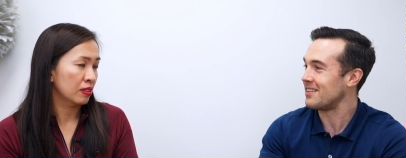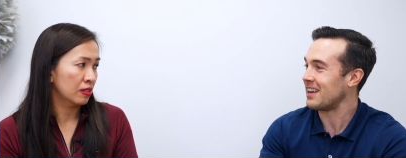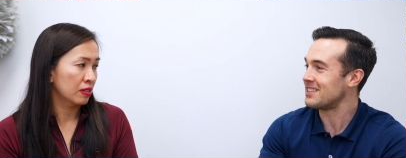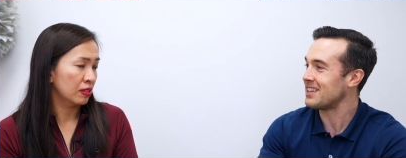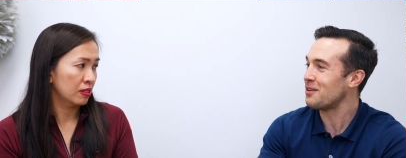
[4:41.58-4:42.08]
Speaker 1: the
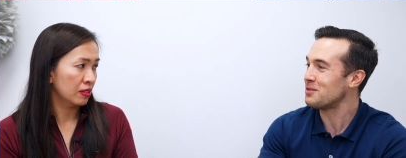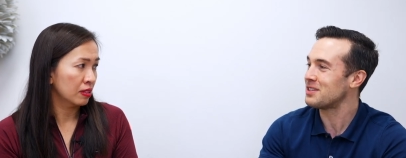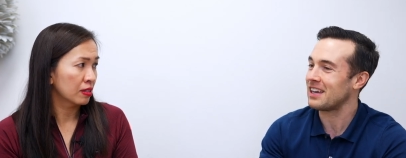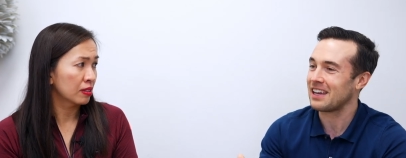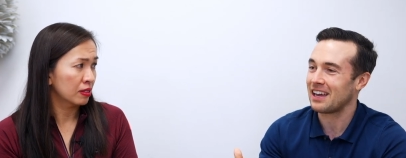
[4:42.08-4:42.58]
nice house,
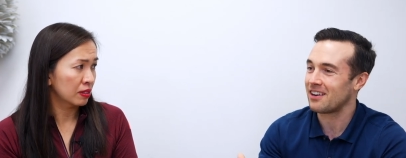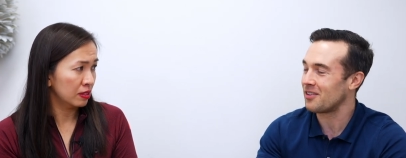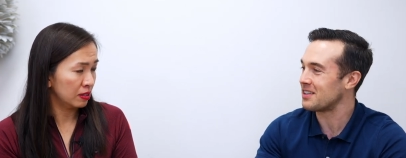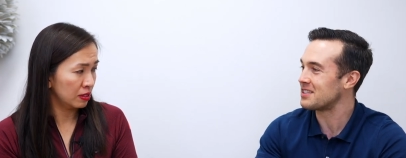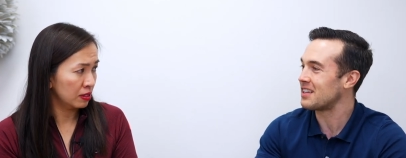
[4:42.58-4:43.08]
I had
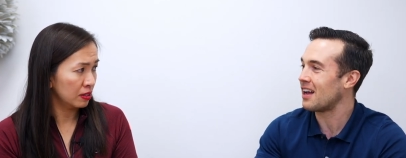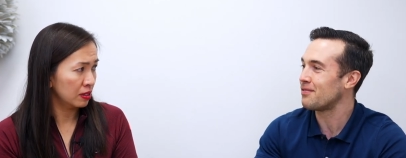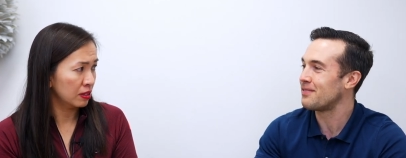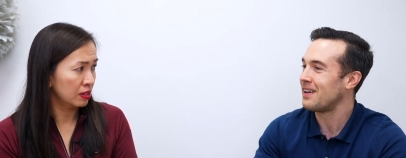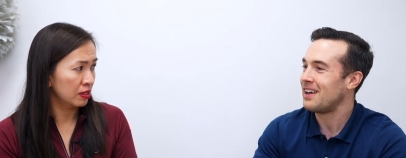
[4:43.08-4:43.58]
all this
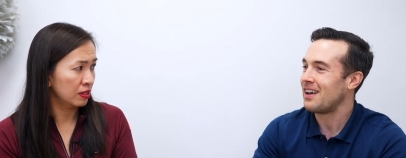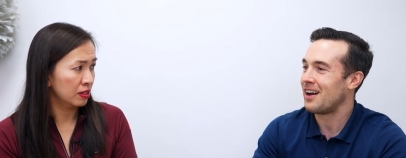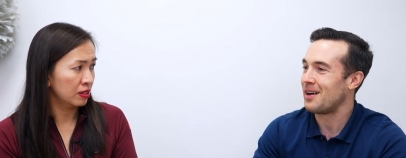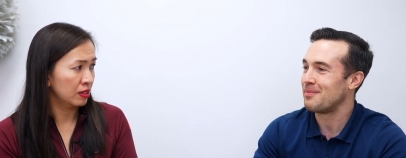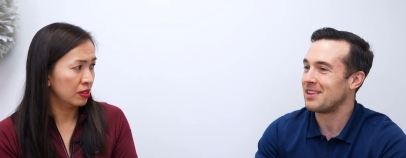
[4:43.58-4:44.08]
stuff,
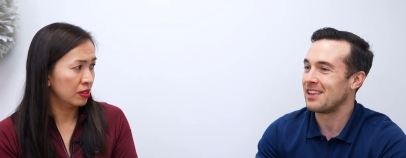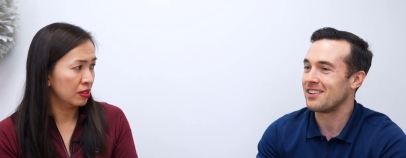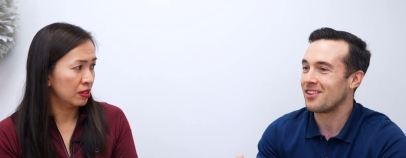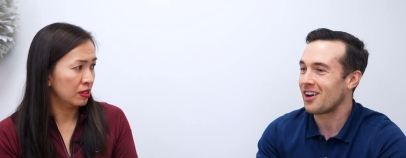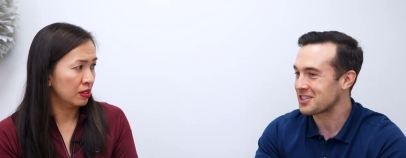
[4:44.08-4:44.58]
um, and then
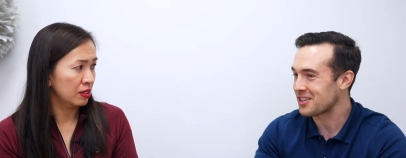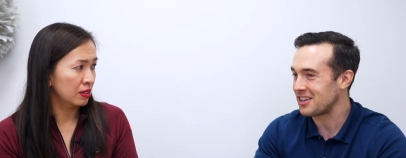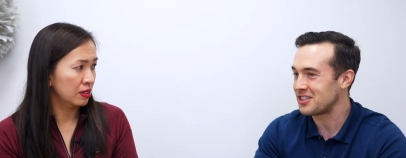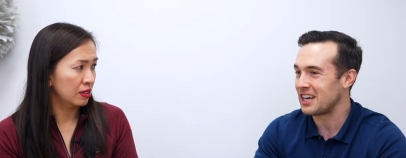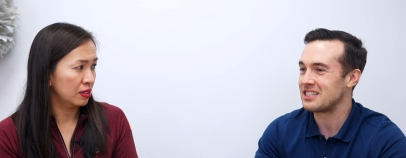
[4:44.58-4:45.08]
the locks
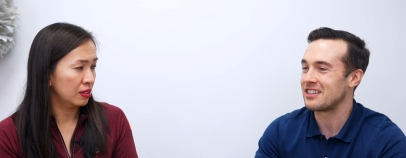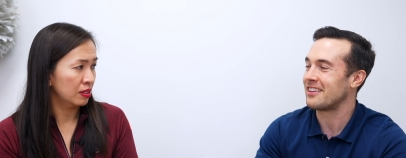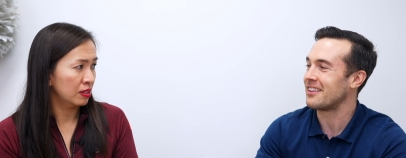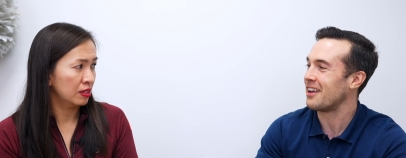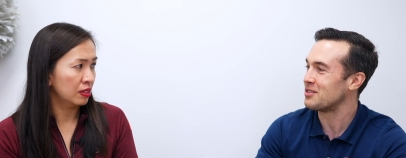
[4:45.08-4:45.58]
got changed
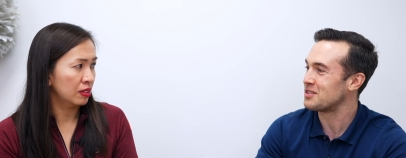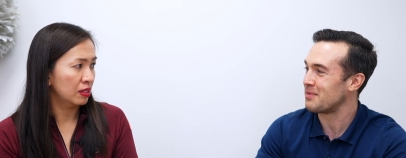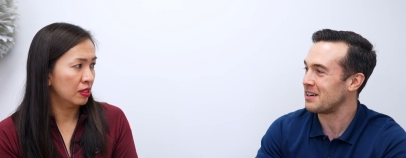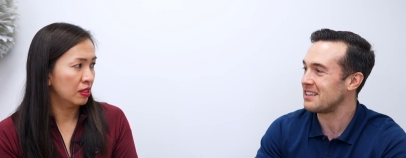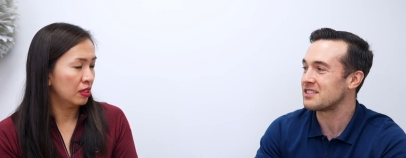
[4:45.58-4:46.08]
on the house, the
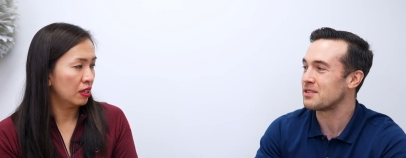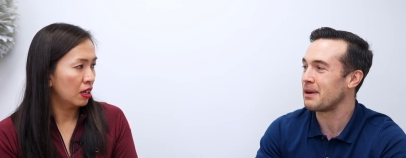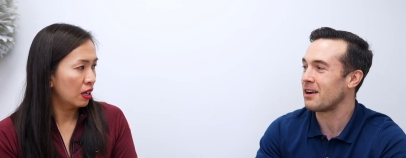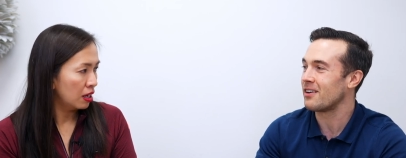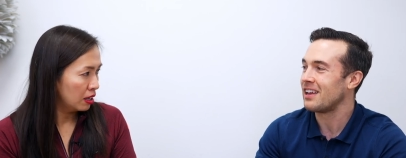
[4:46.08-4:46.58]
money
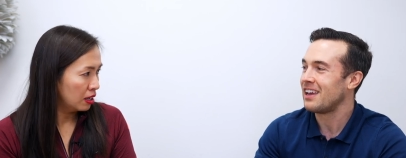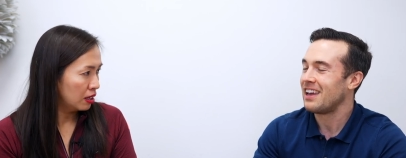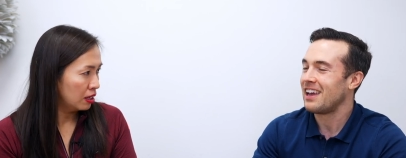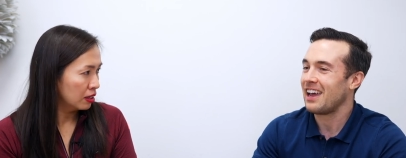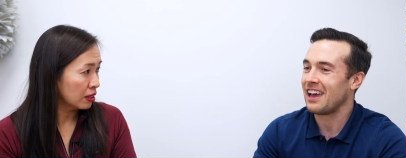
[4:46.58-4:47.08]
disappeared.
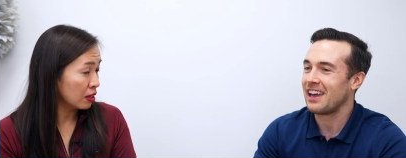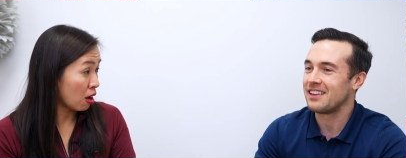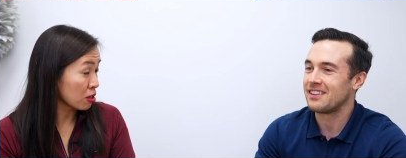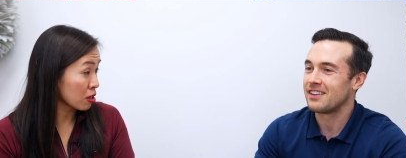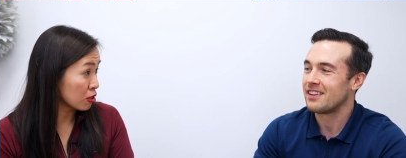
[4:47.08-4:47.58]
And the
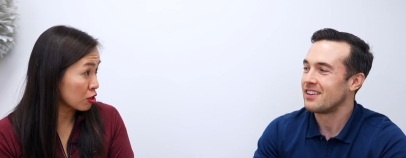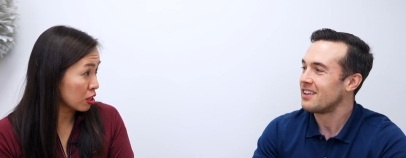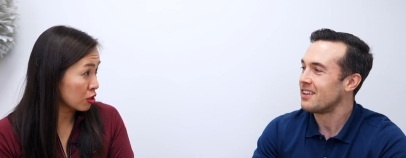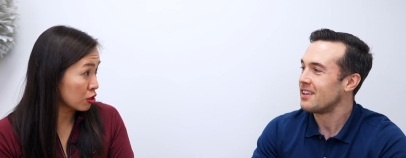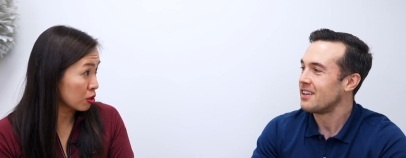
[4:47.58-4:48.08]
locks
Speaker 2: got
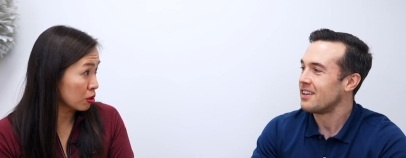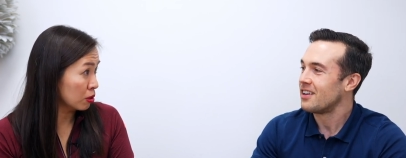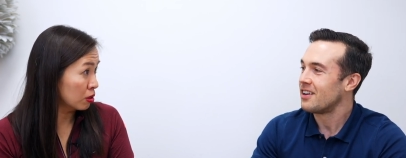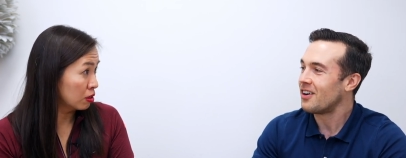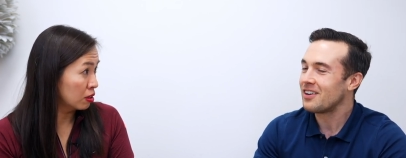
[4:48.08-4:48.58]
changed too.
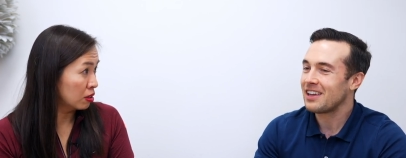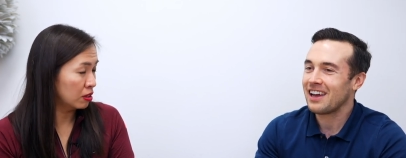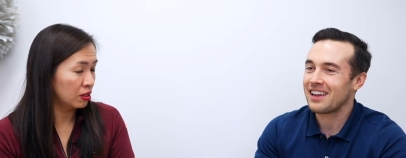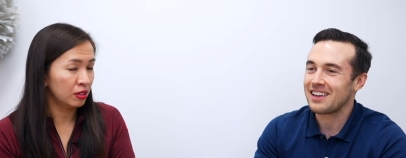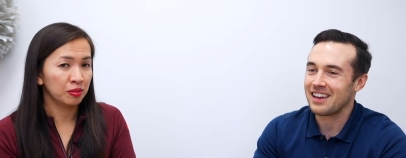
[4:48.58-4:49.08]
Speaker 1: Oh
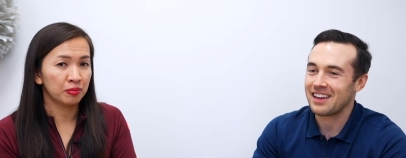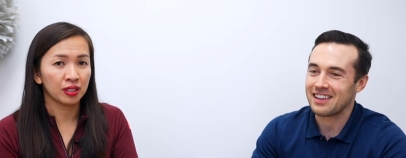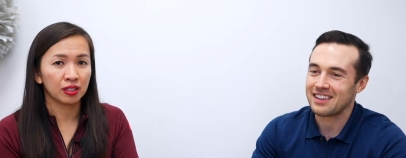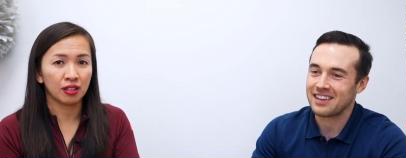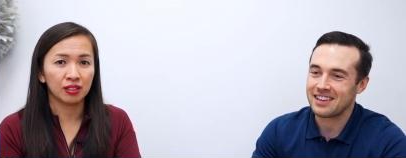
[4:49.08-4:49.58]
yeah, yeah,
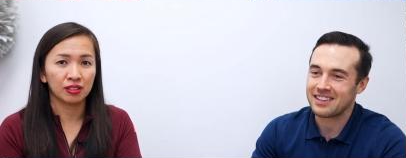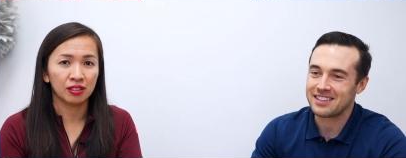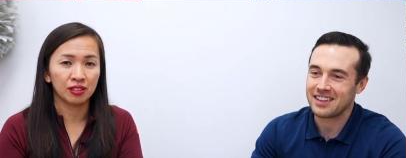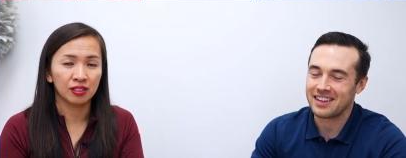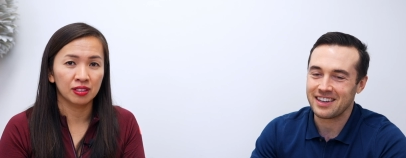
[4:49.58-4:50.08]
oh
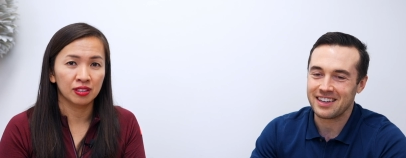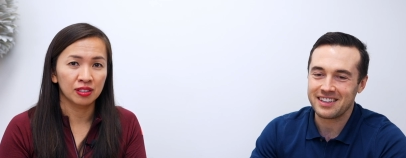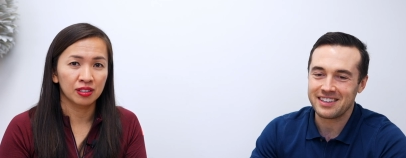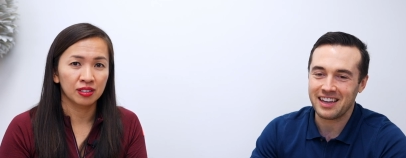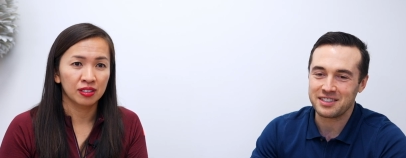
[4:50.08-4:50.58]
the, uh,
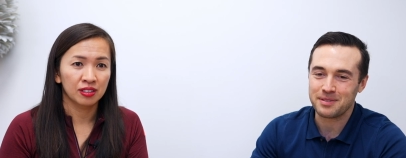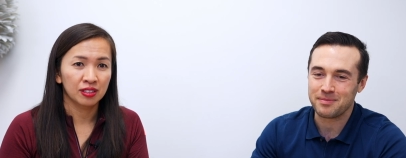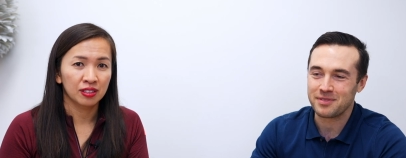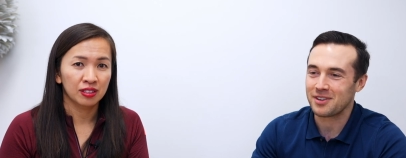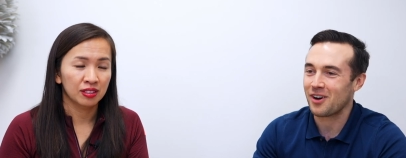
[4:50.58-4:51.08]
yeah.
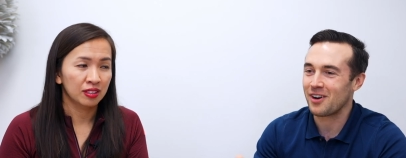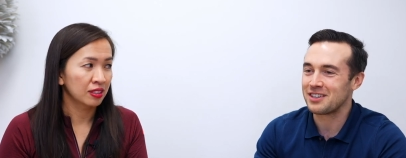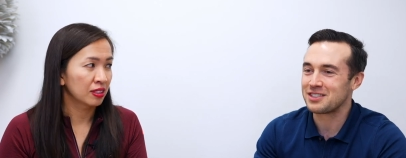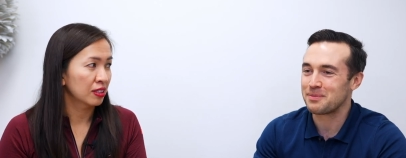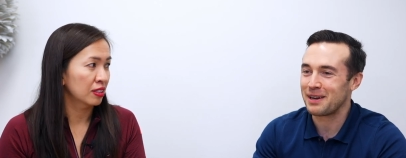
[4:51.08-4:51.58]
Some the car
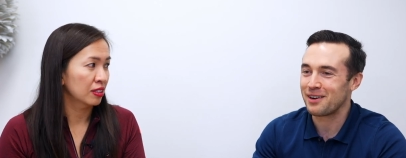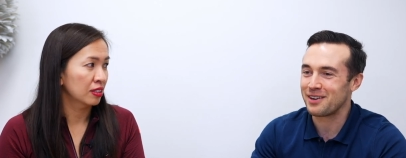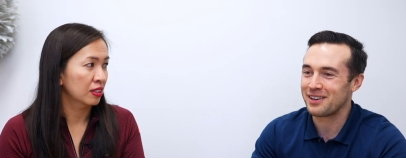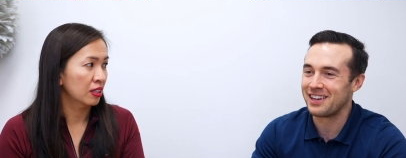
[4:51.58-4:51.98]
disappeared